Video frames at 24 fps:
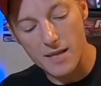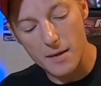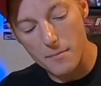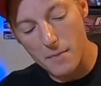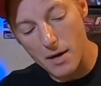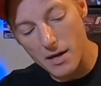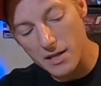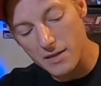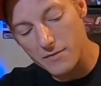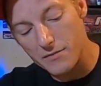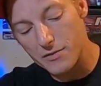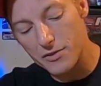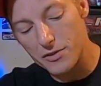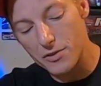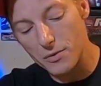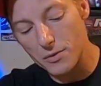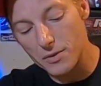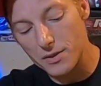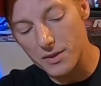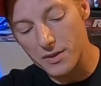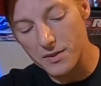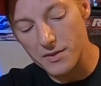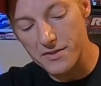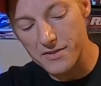I might even do
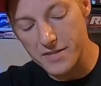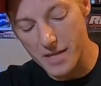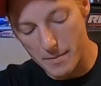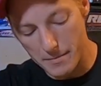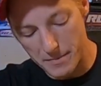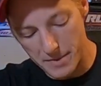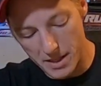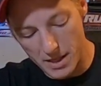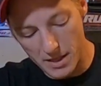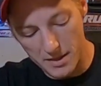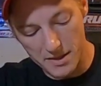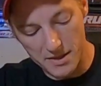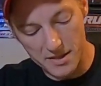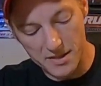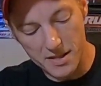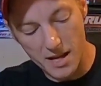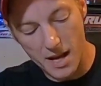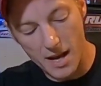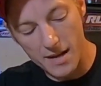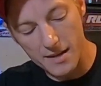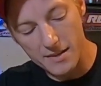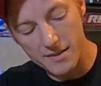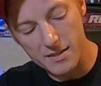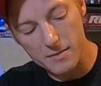a little something on the
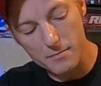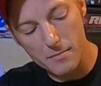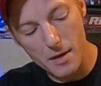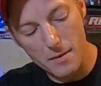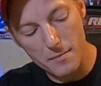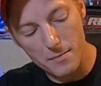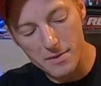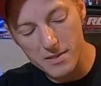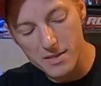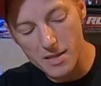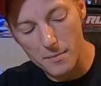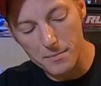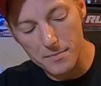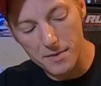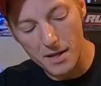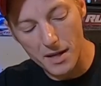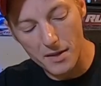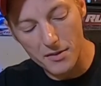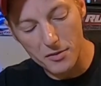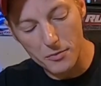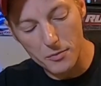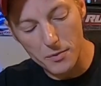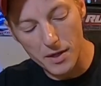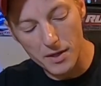sides and maybe something
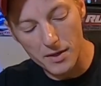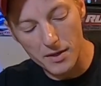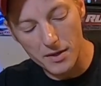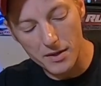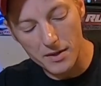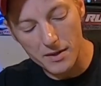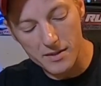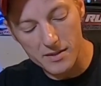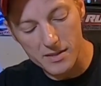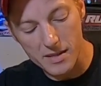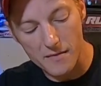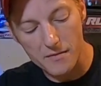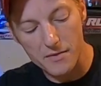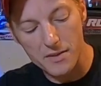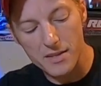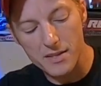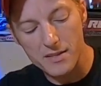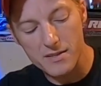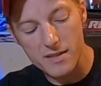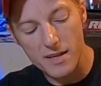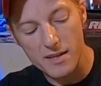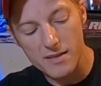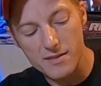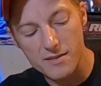on the rear here, because
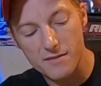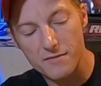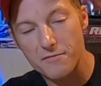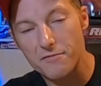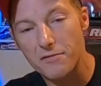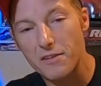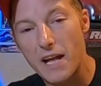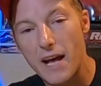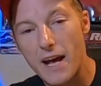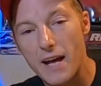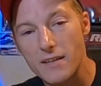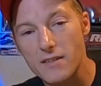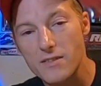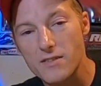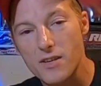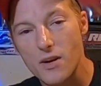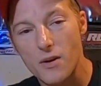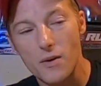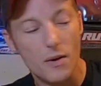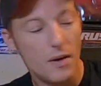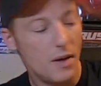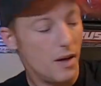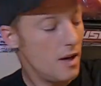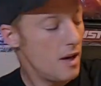everything's nice and flat,
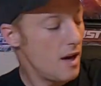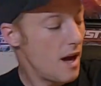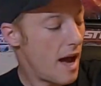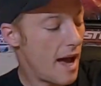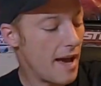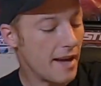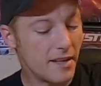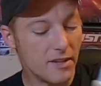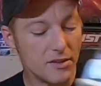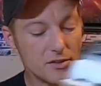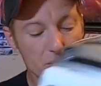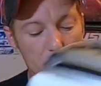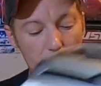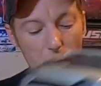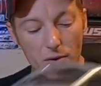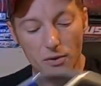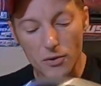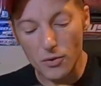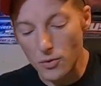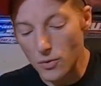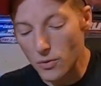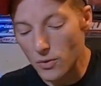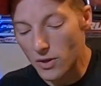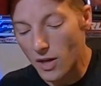so I can do a
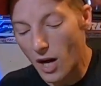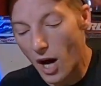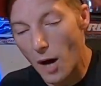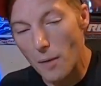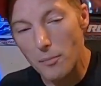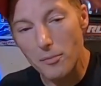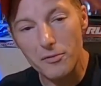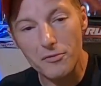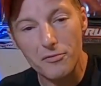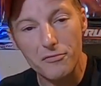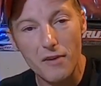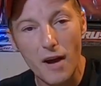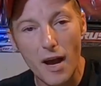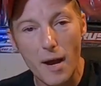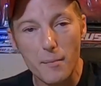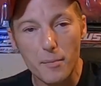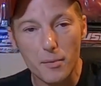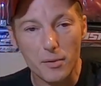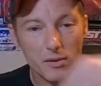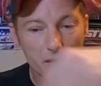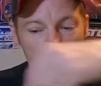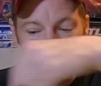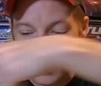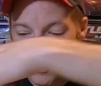cool carbon
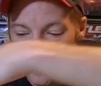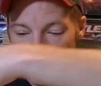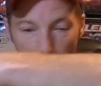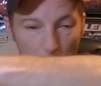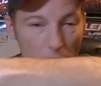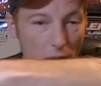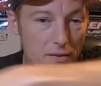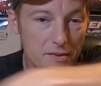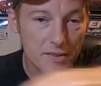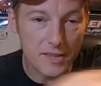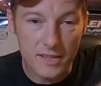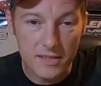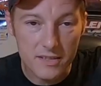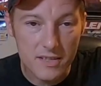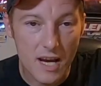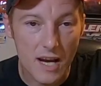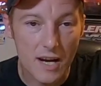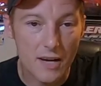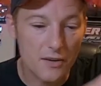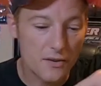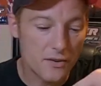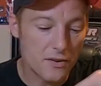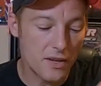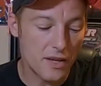fiber lip around the
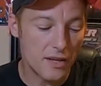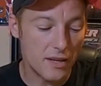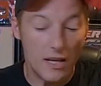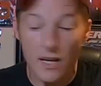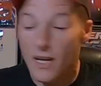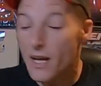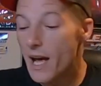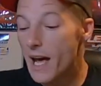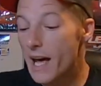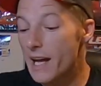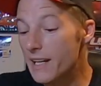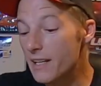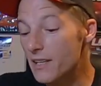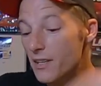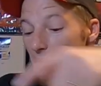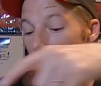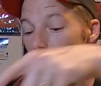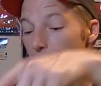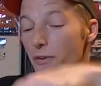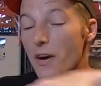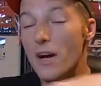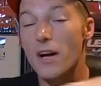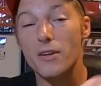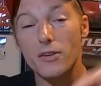entire thing. And in the
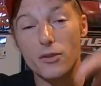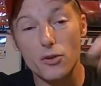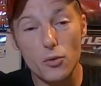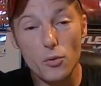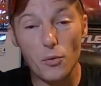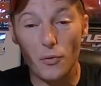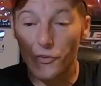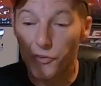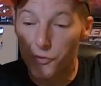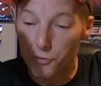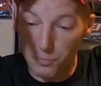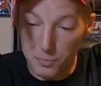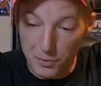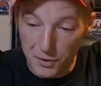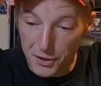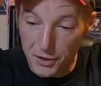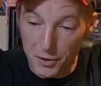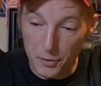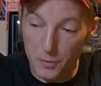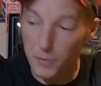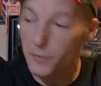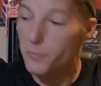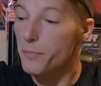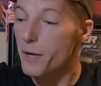front, cool
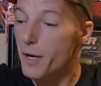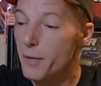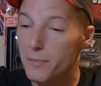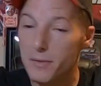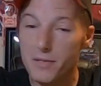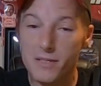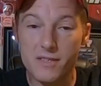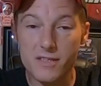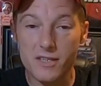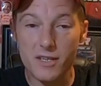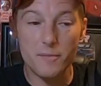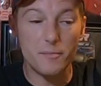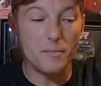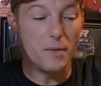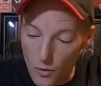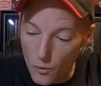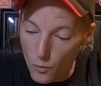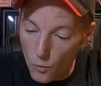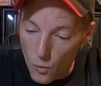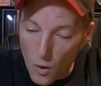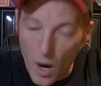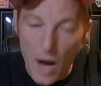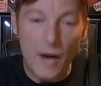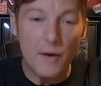splitter with maybe some
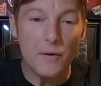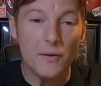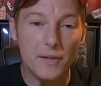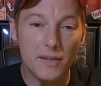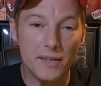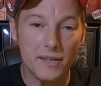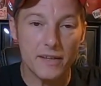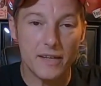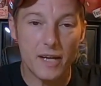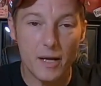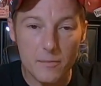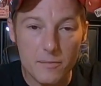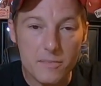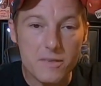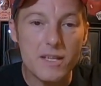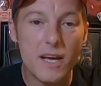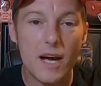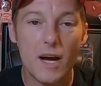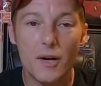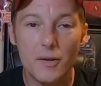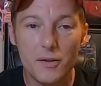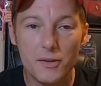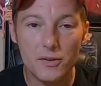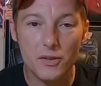wiring that comes
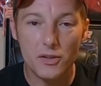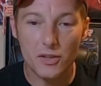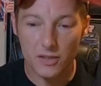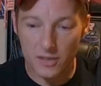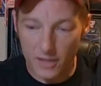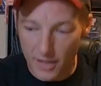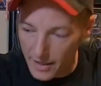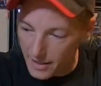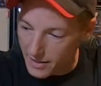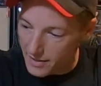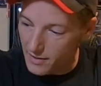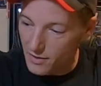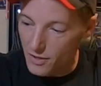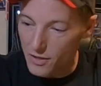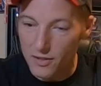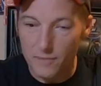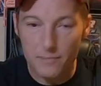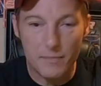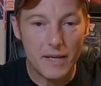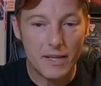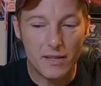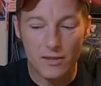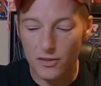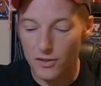down and
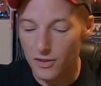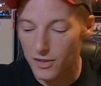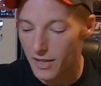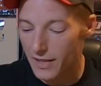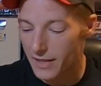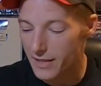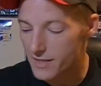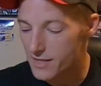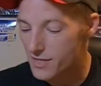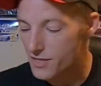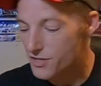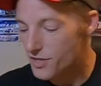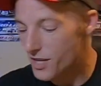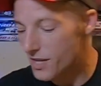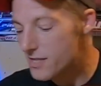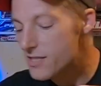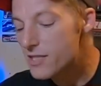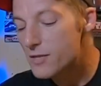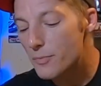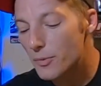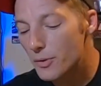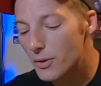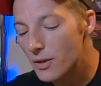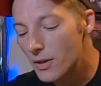make it look like it's
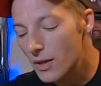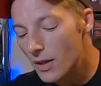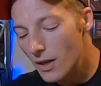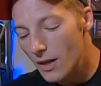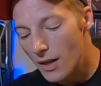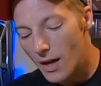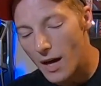adjustable.